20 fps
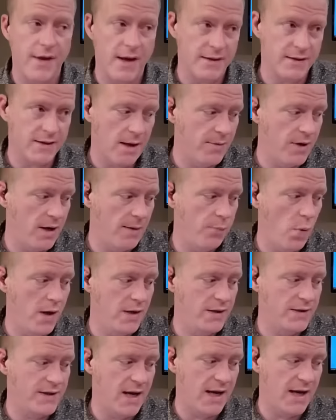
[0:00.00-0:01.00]
That's coming up
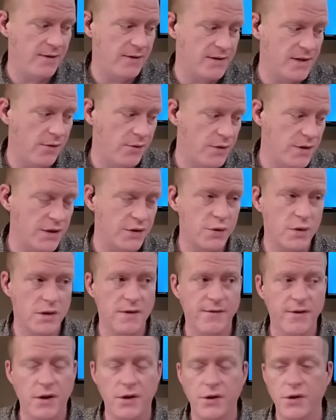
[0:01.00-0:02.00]
Wednesday in the Southern
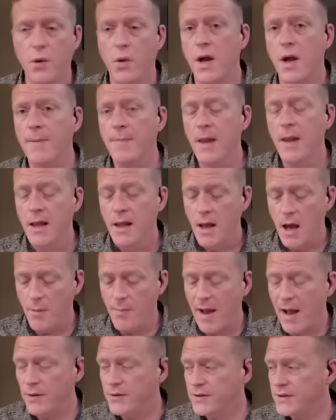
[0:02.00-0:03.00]
District of Illinois
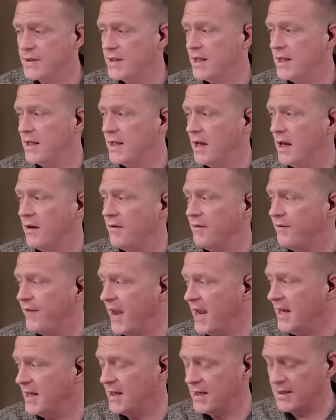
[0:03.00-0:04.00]
about the uh,
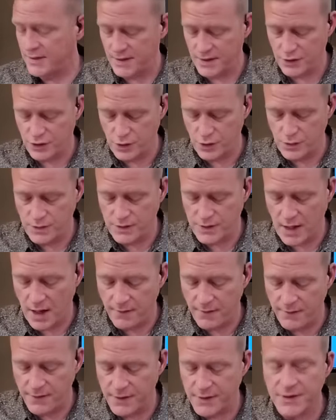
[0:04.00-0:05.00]
vagueness issues
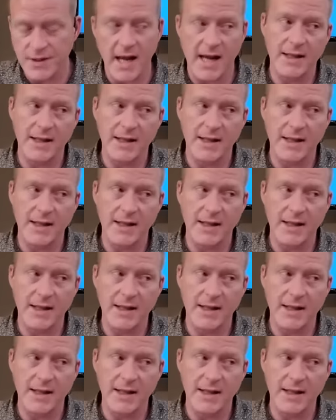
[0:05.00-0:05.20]
of the